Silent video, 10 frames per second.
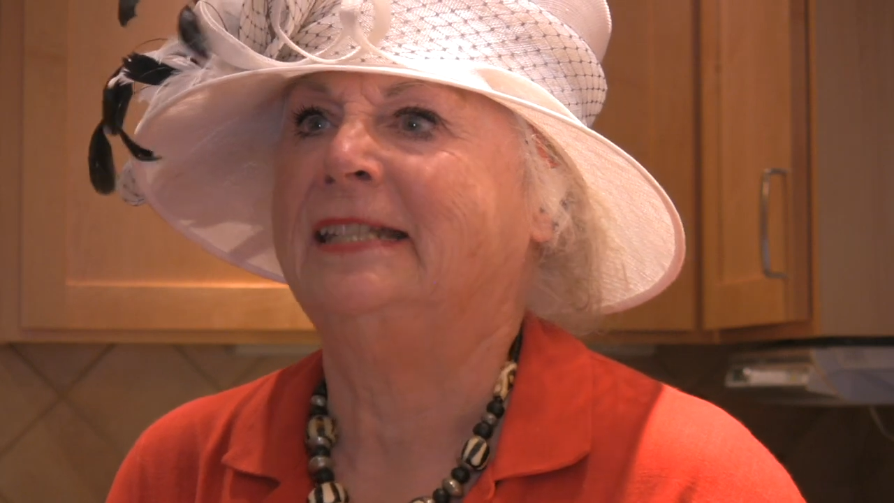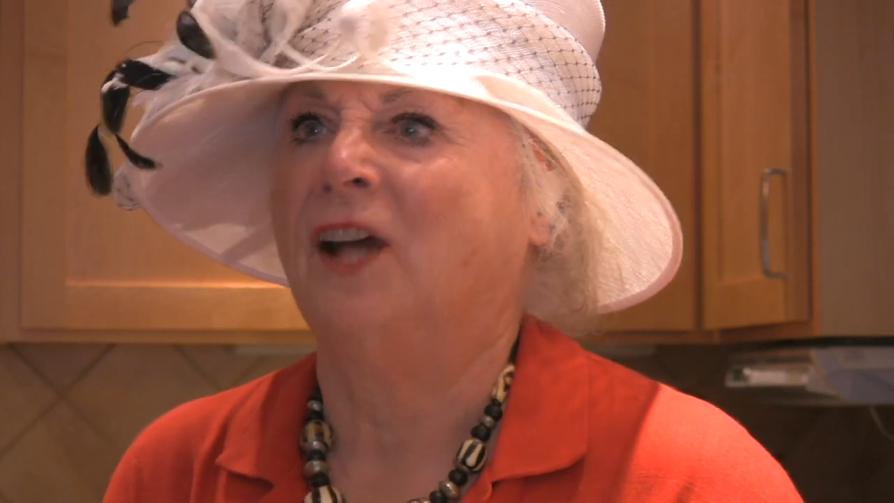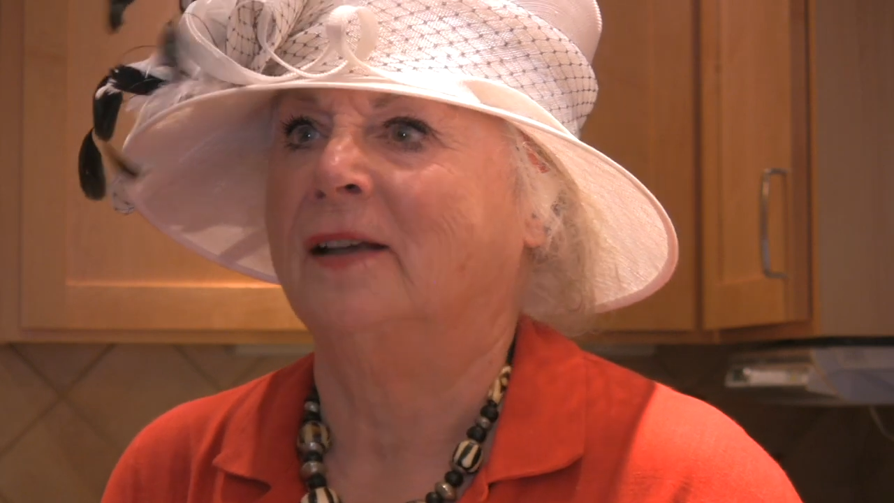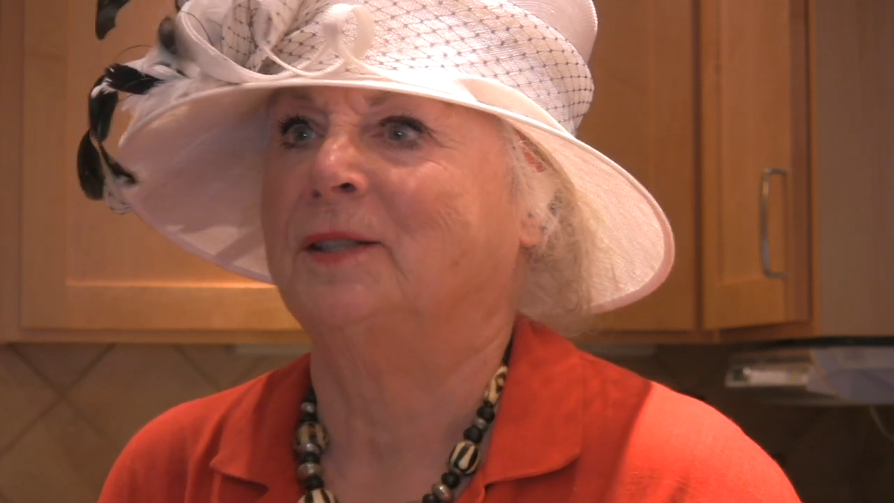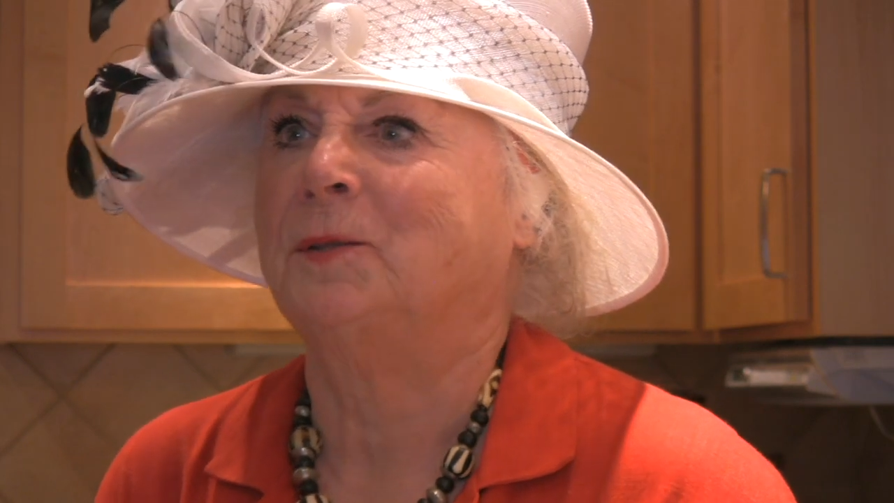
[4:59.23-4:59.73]

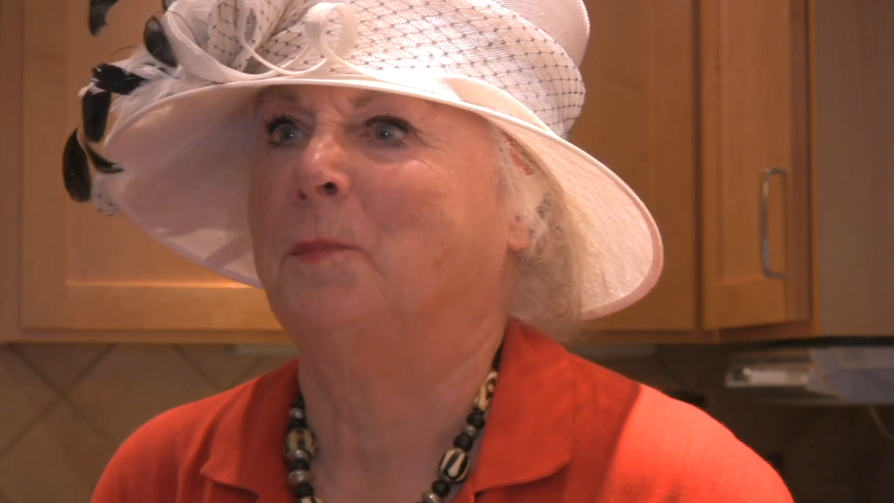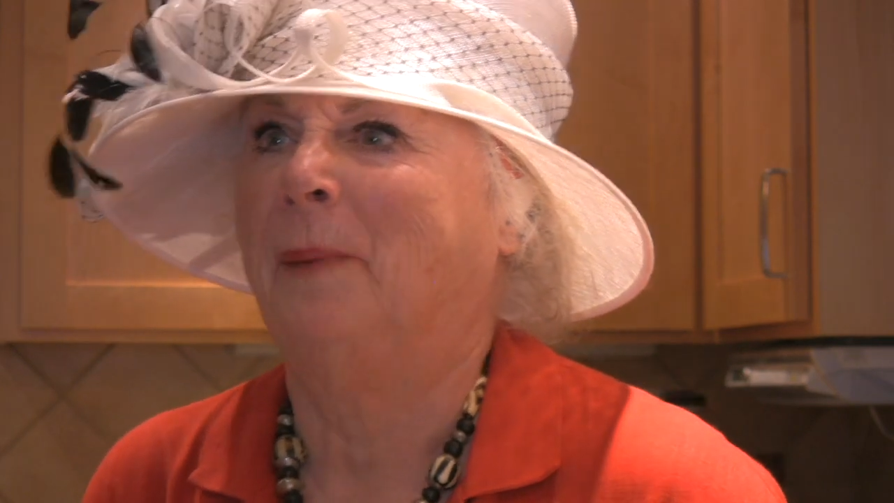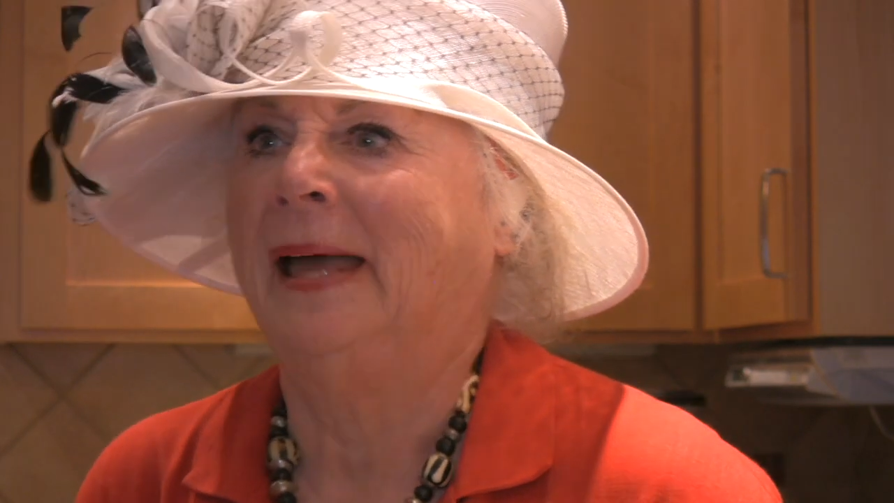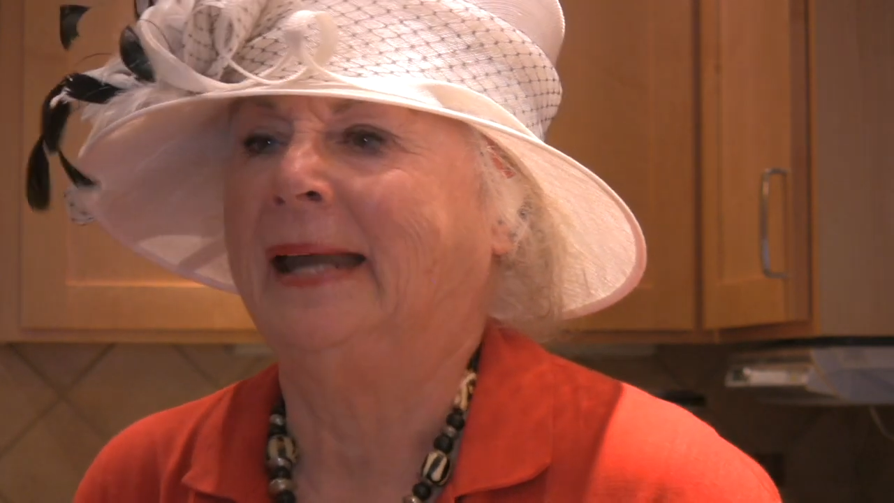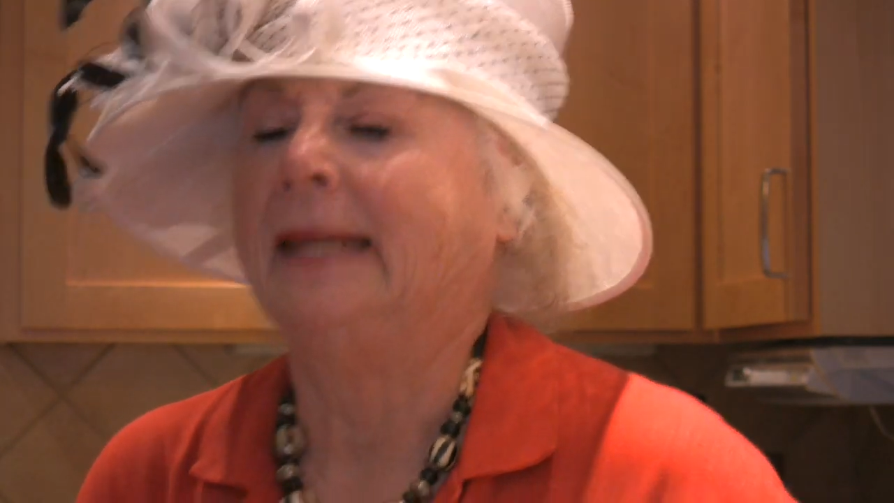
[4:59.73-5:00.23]

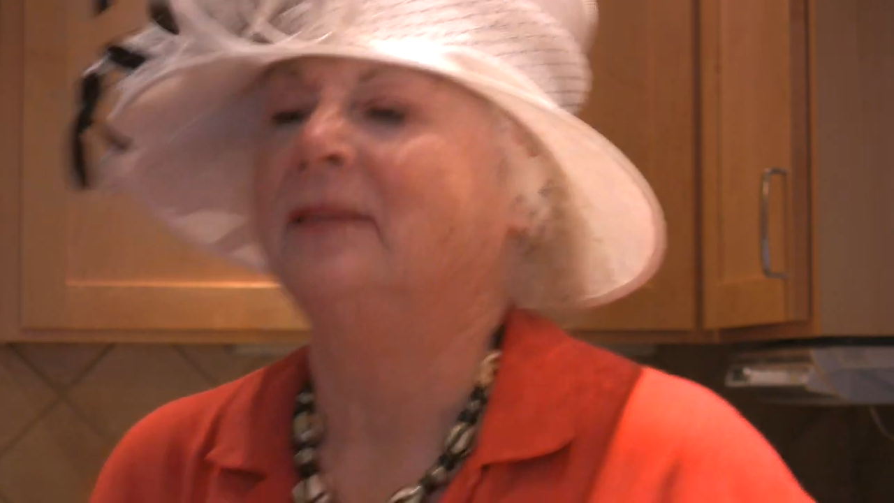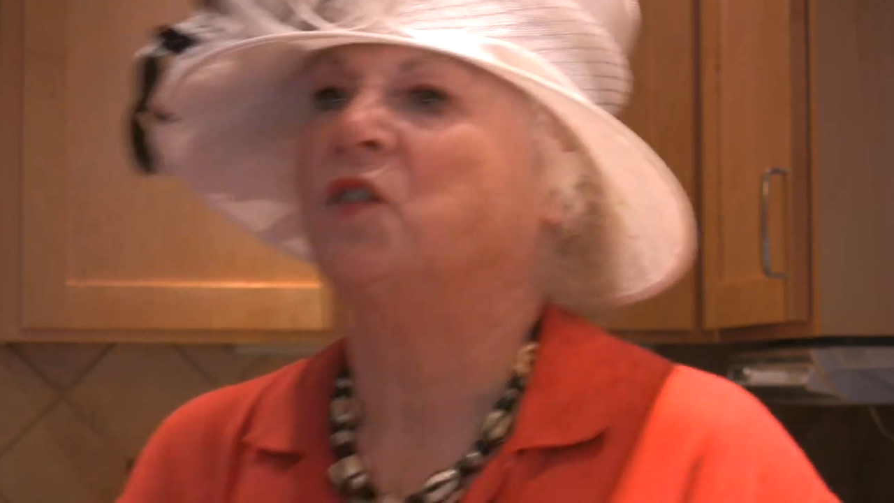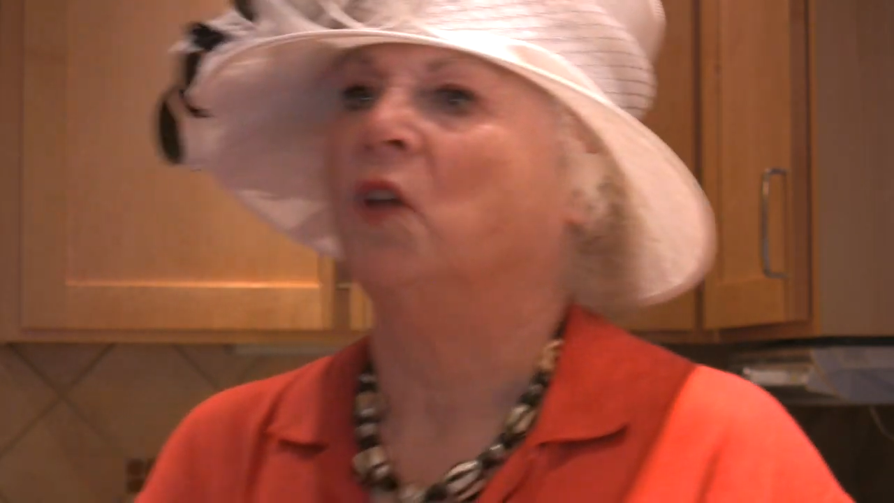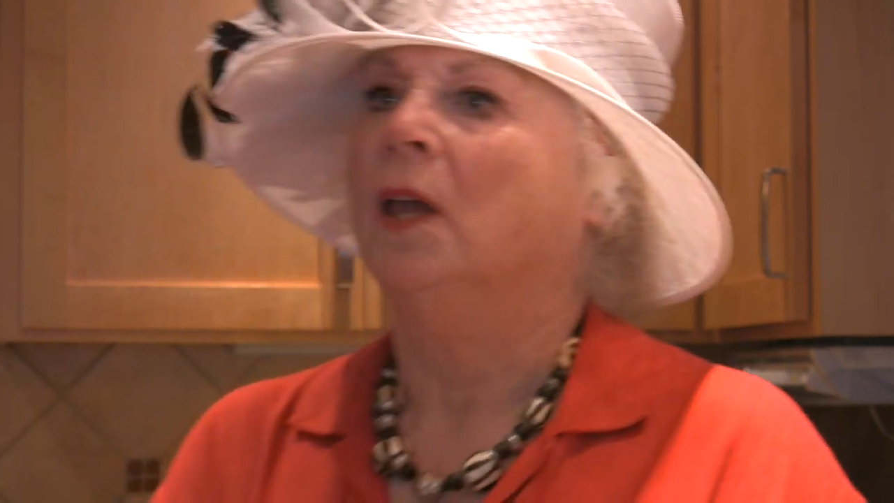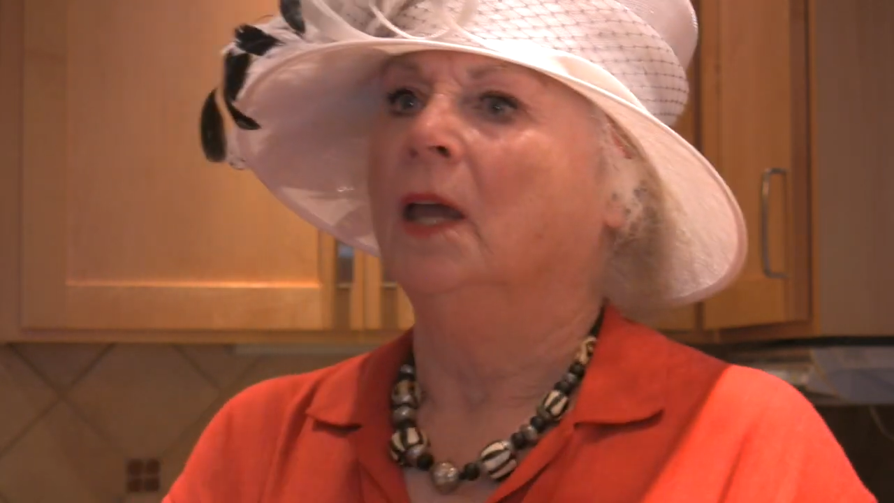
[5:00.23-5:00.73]
dust
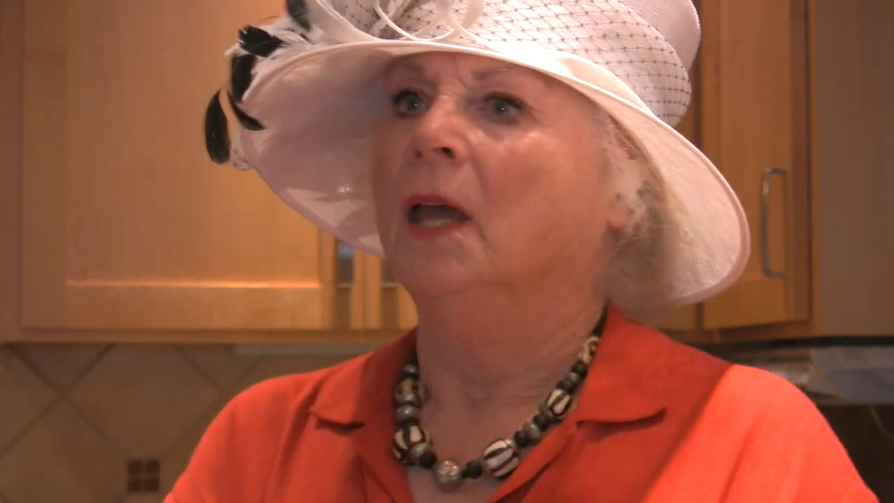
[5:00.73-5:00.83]
bunnies.